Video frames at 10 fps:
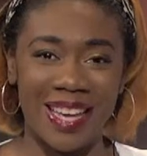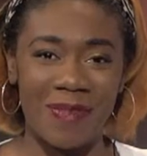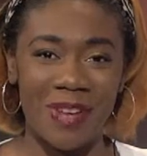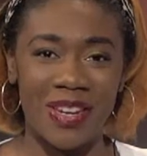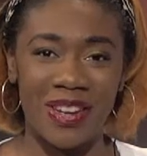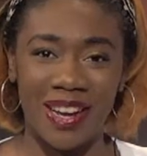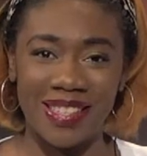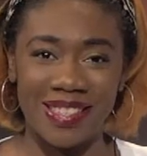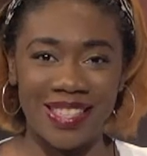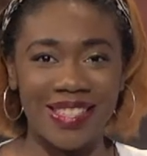Yetman
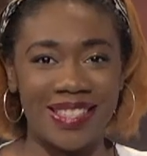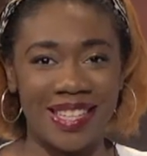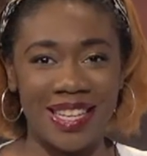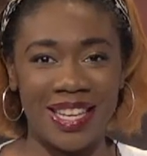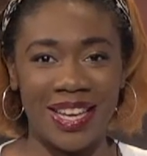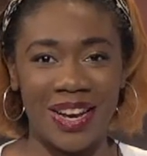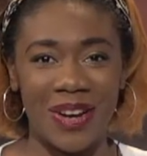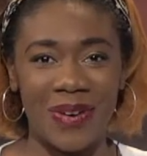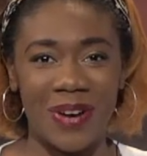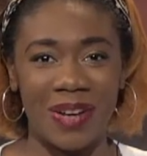Dawson, CEO
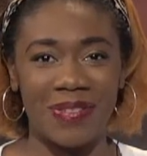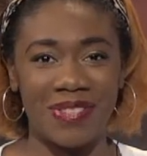of